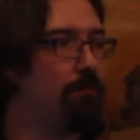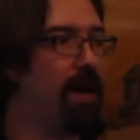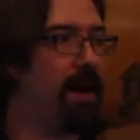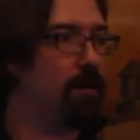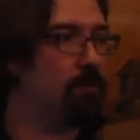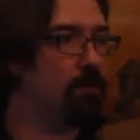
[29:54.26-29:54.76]

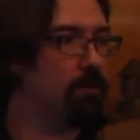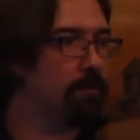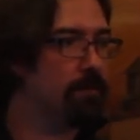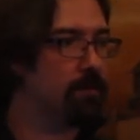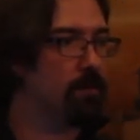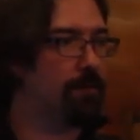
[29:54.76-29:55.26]
compatible,
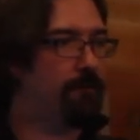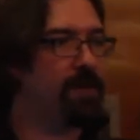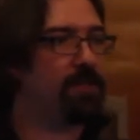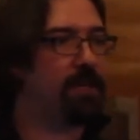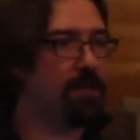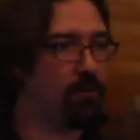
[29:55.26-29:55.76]
so it
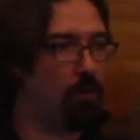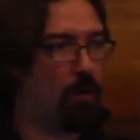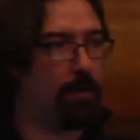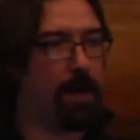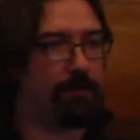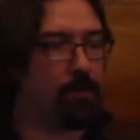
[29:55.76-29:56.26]
fits into
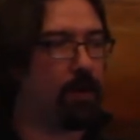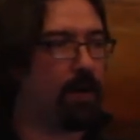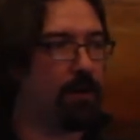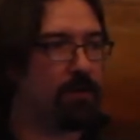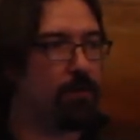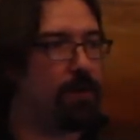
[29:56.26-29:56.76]
all,
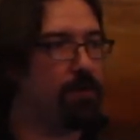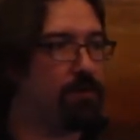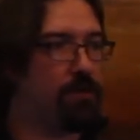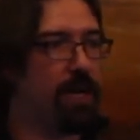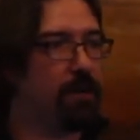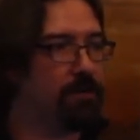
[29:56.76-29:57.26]
everywhere else we
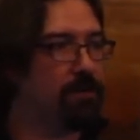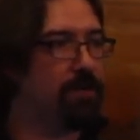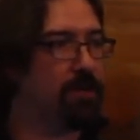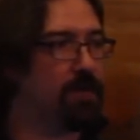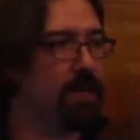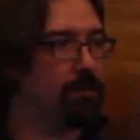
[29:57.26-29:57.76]
use channels and
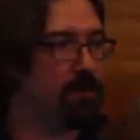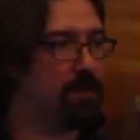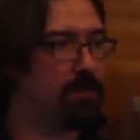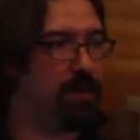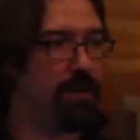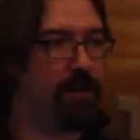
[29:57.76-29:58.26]
streams in
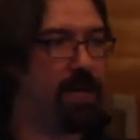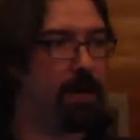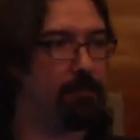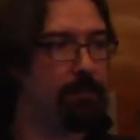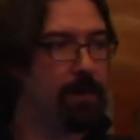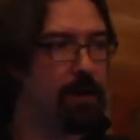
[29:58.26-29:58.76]
the
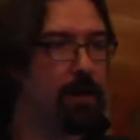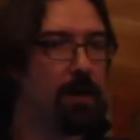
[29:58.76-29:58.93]
JVM,